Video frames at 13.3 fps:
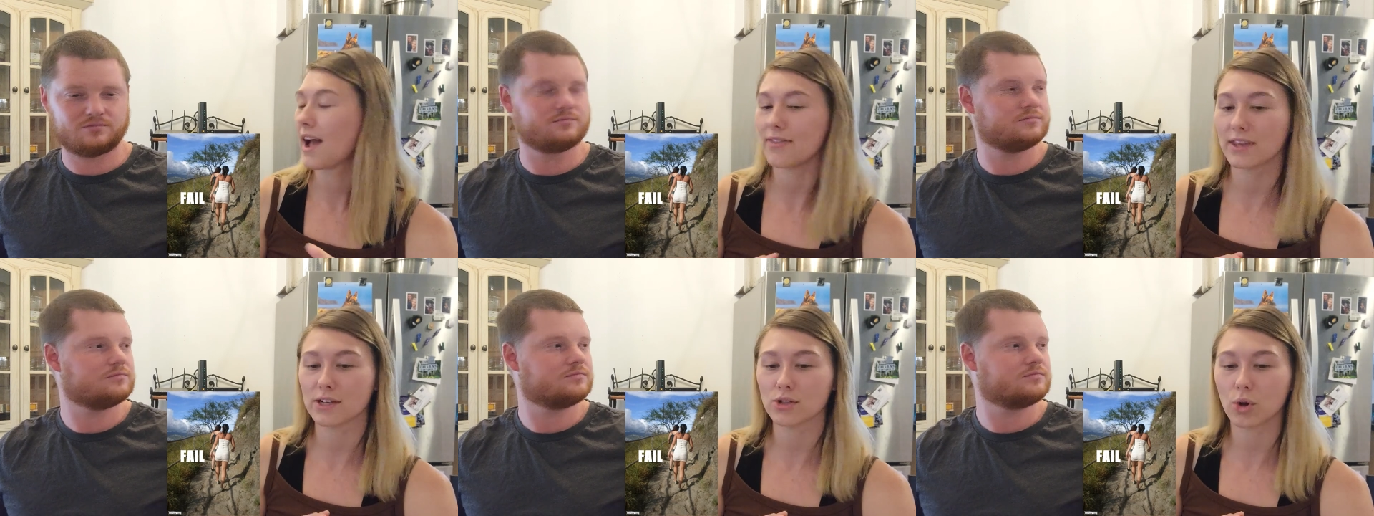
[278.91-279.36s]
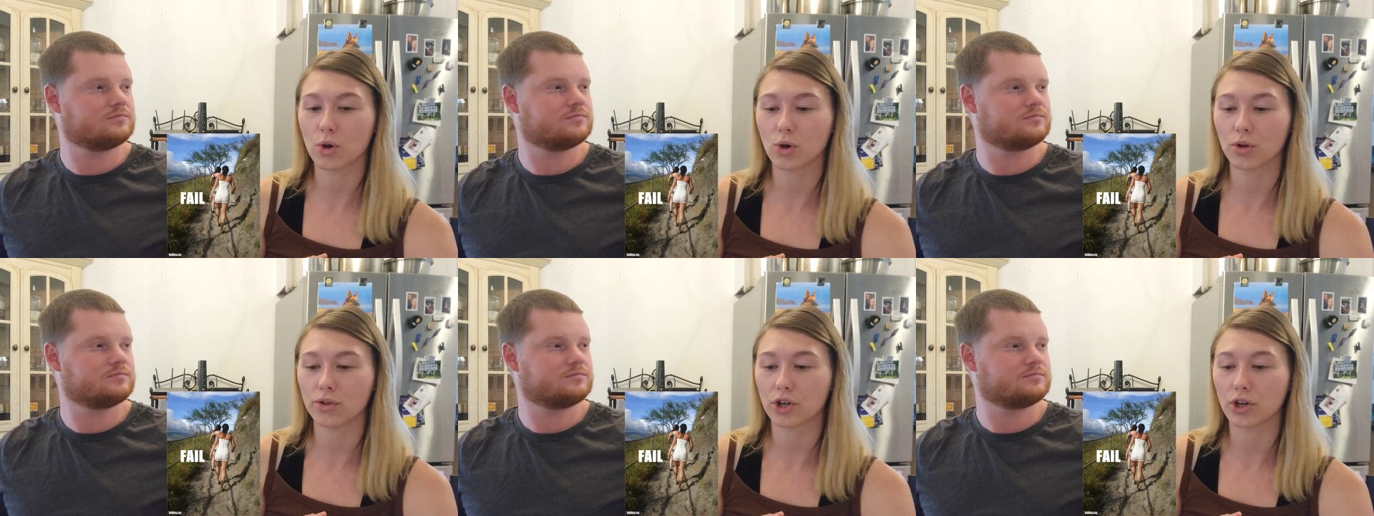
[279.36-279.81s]
Speaker 1: and they
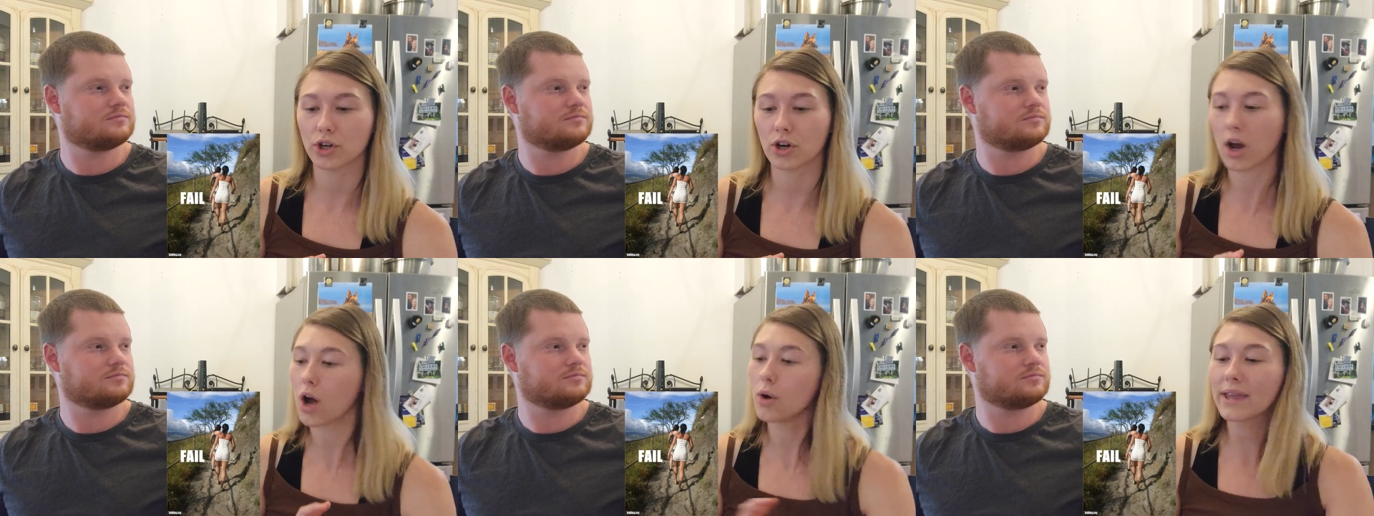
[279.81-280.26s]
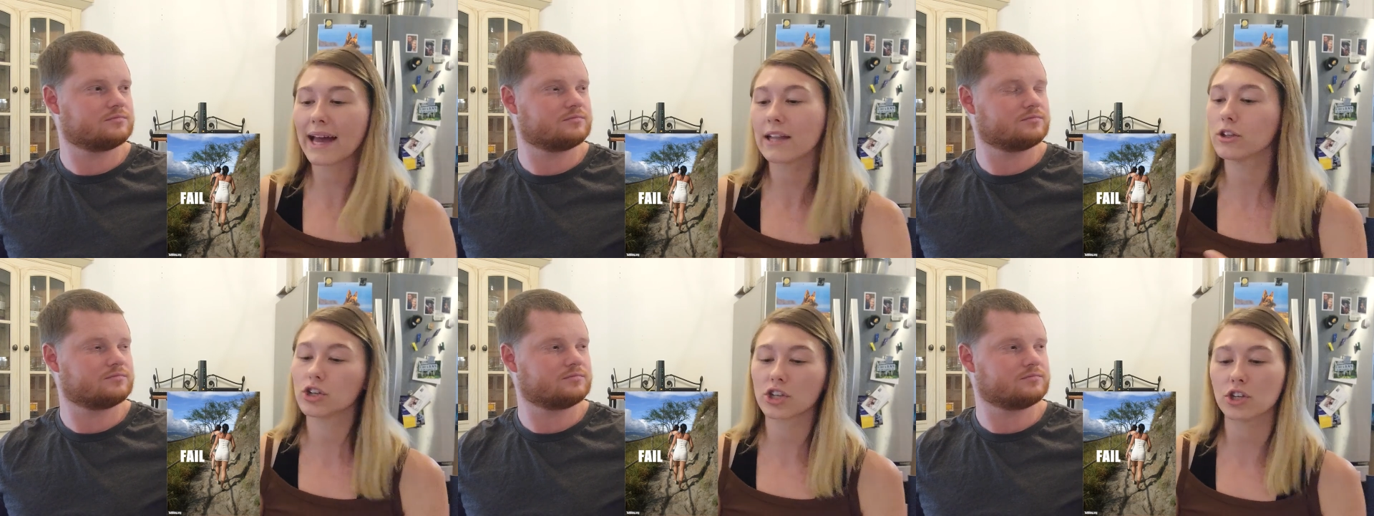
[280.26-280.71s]
told her, "Oh
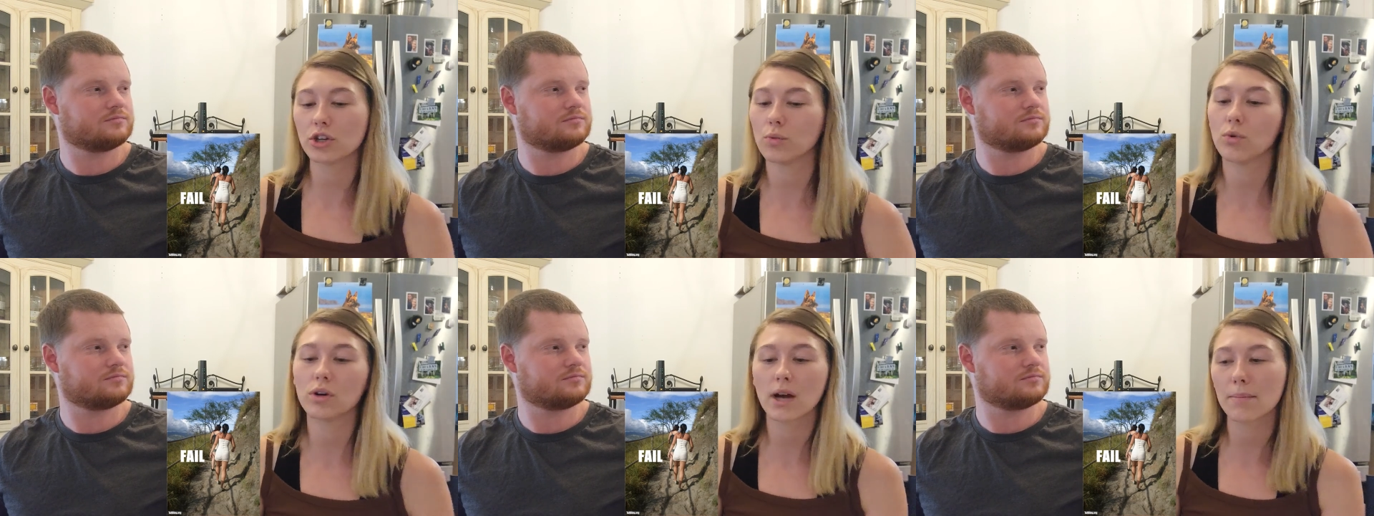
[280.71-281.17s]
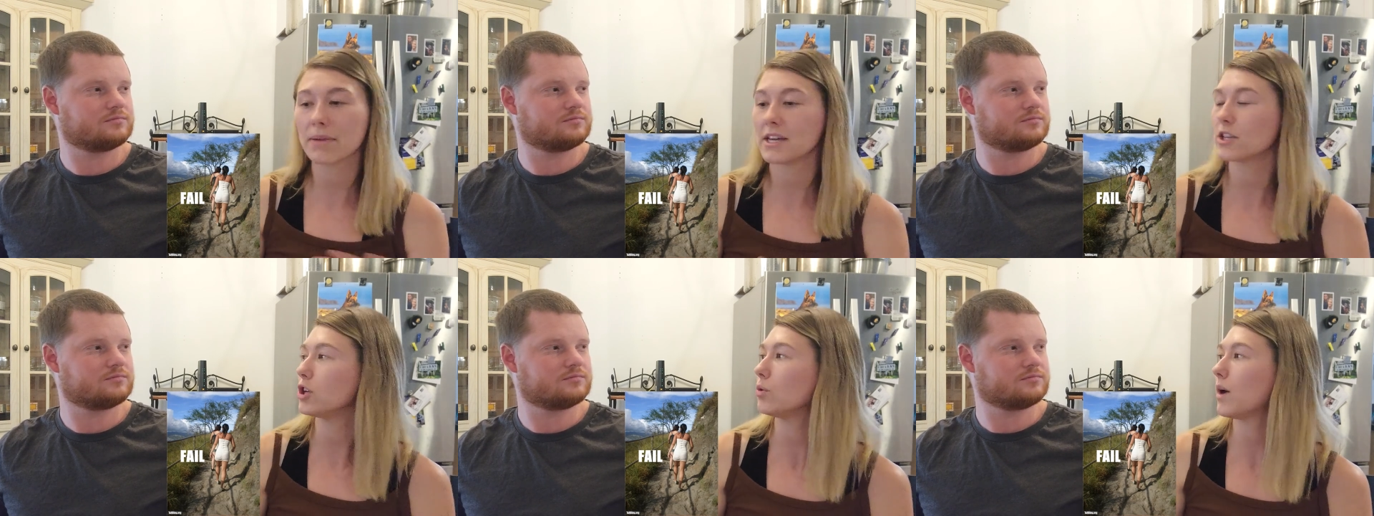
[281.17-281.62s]
yeah, look cute, we'll come
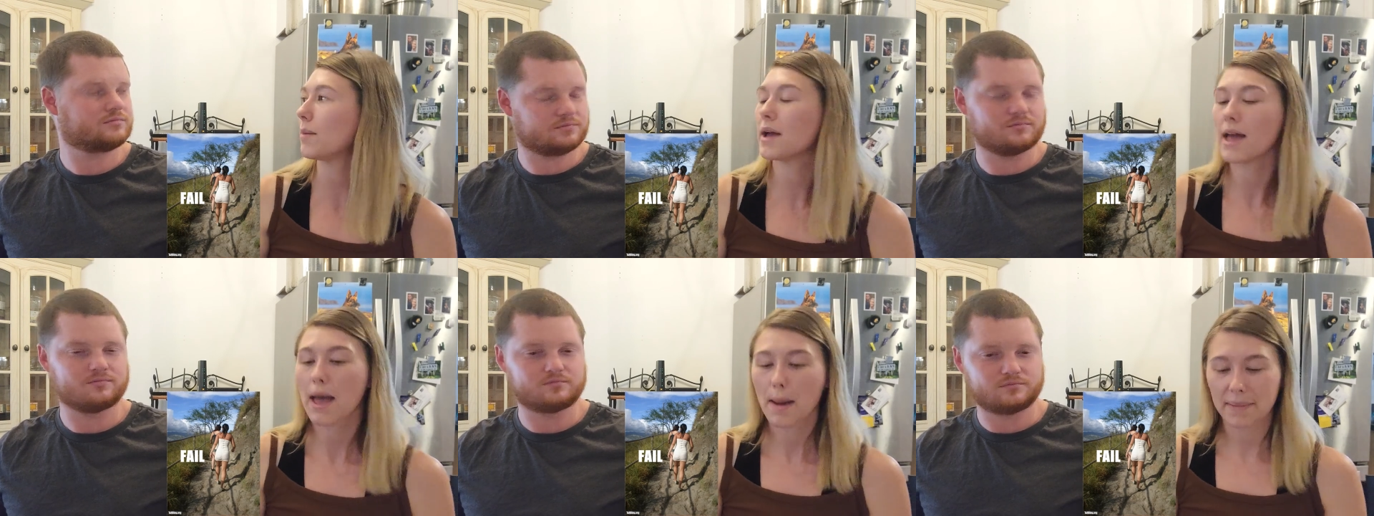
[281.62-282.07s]
pick you up."